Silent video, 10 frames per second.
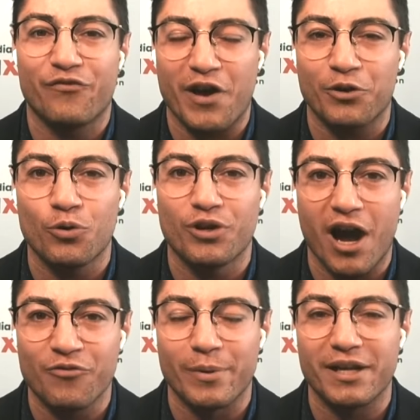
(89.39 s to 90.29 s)
federal
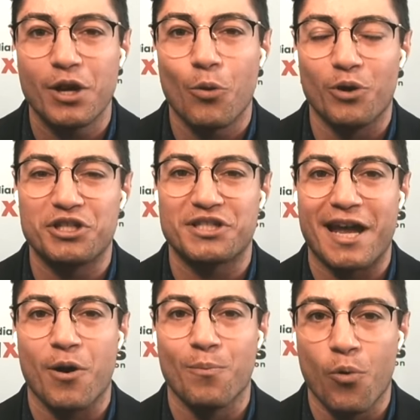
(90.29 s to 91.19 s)
government, which is
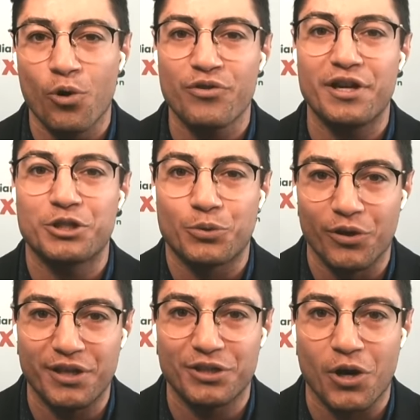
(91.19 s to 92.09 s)
now more than $1
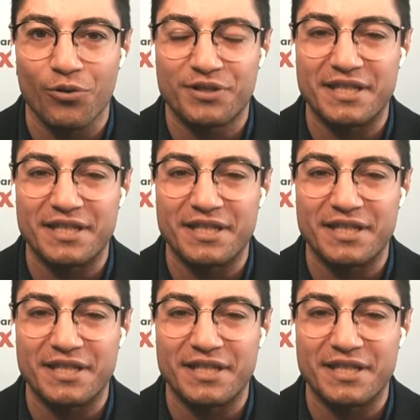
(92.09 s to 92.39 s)
trillion